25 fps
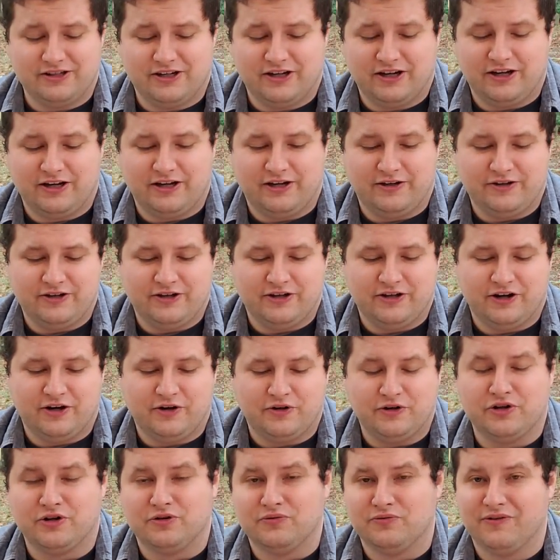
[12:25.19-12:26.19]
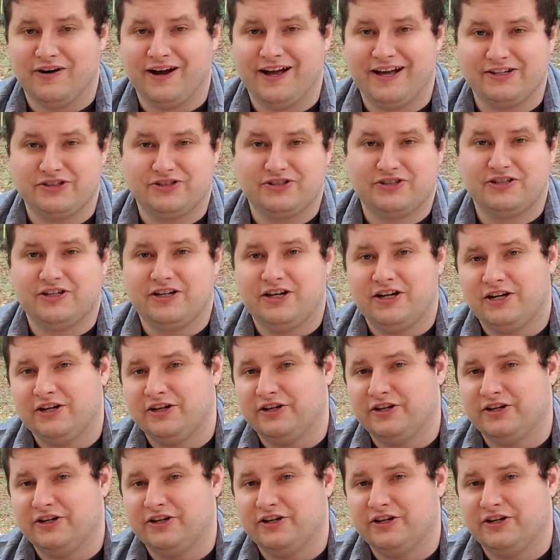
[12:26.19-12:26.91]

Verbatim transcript: uh, you know, your rest,